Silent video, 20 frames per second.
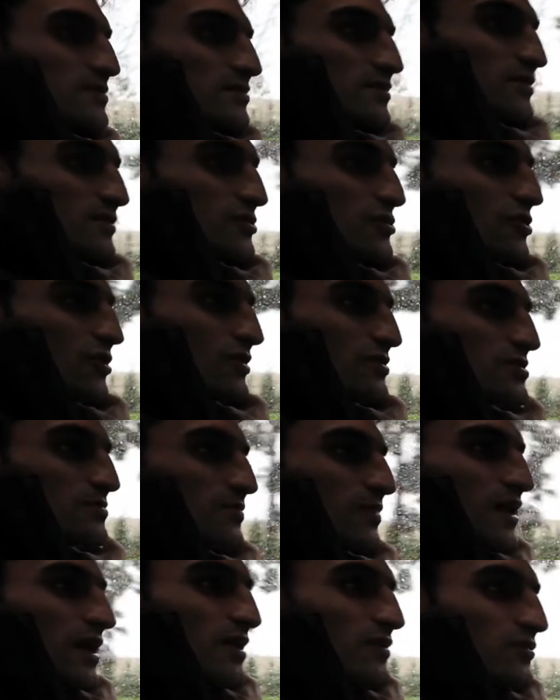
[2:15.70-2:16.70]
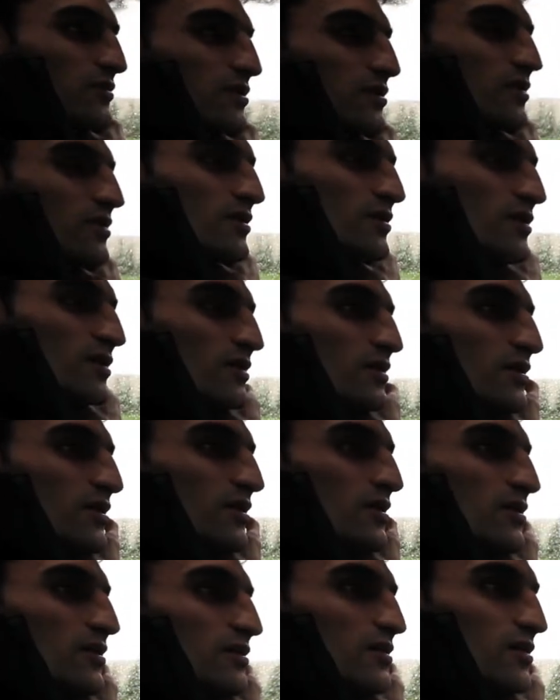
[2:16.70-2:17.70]
uh, Charleston Battery.
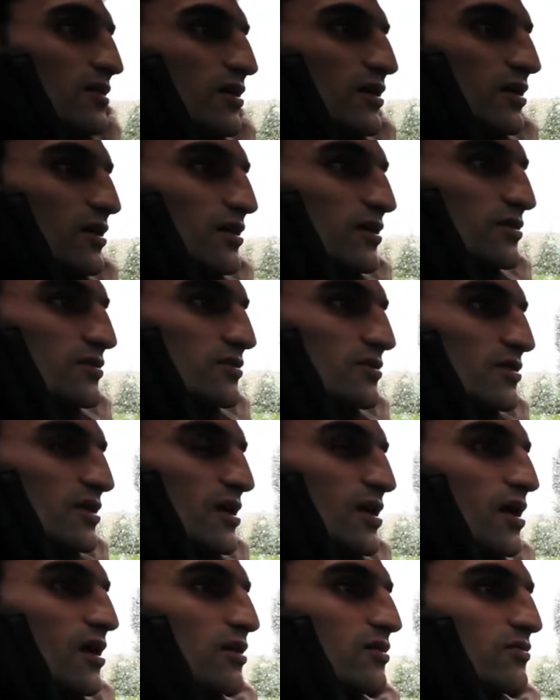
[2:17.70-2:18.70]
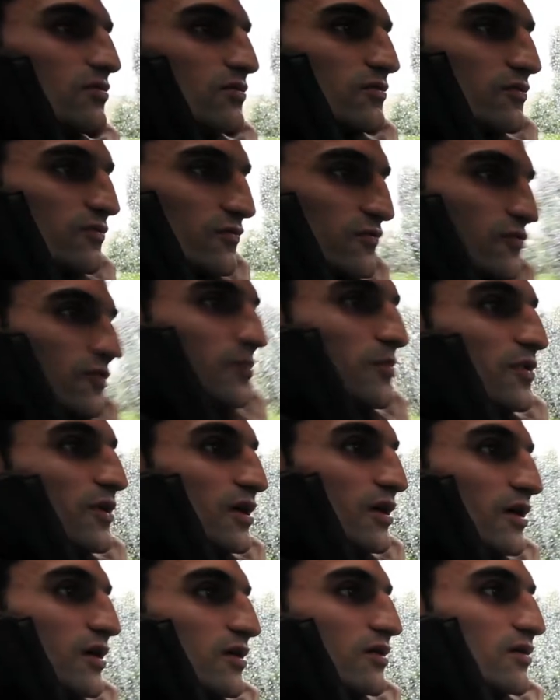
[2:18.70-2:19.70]
And yeah, from
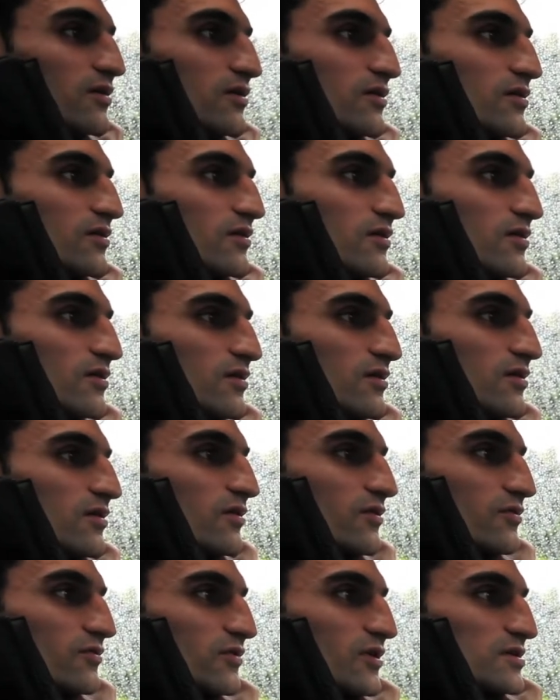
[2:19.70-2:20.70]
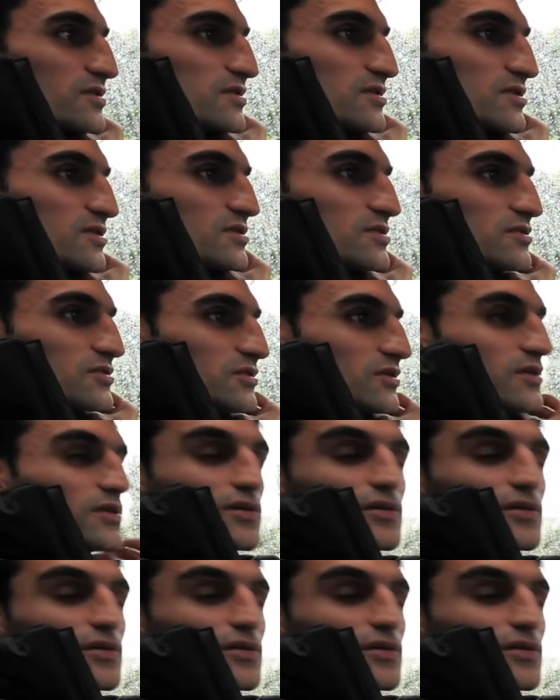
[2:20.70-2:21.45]
there, the rest is history.